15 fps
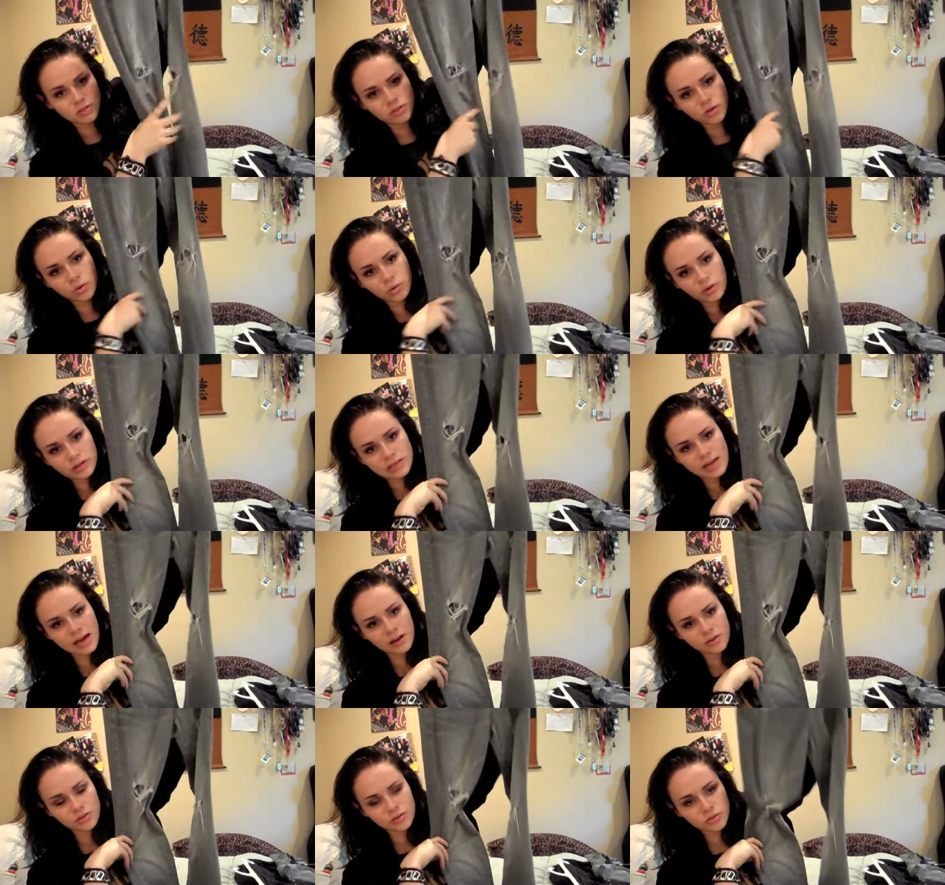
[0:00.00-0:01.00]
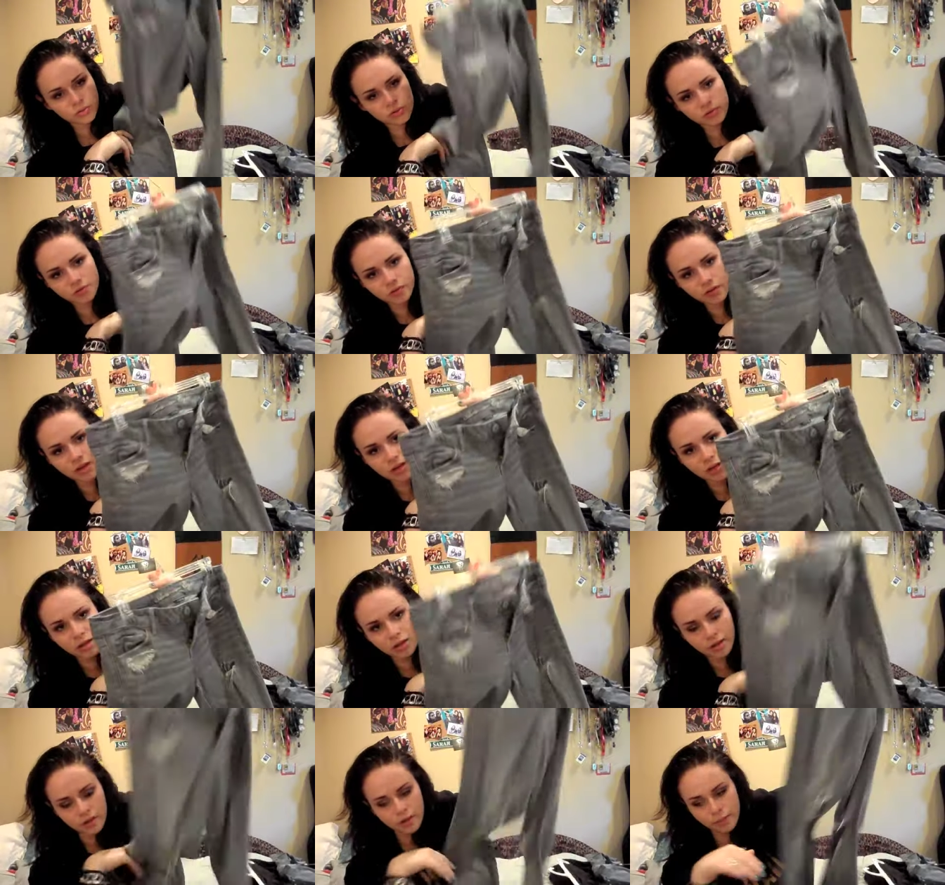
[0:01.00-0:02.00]
torn, tattered sort of
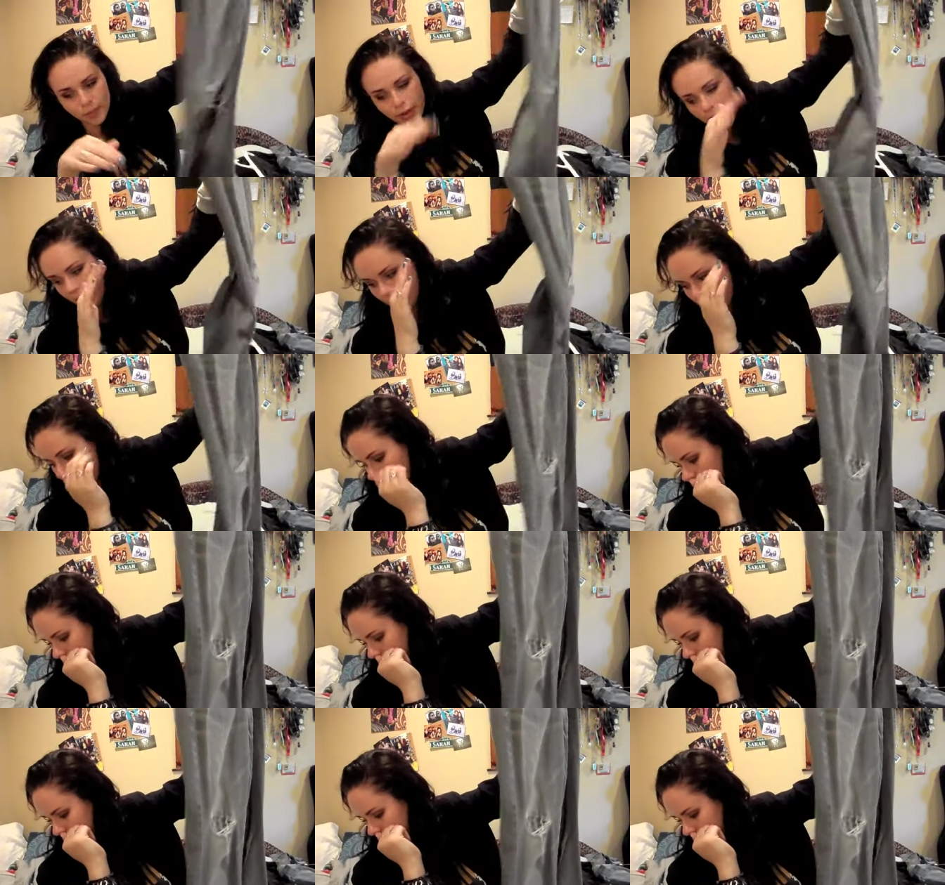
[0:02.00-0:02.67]
pair.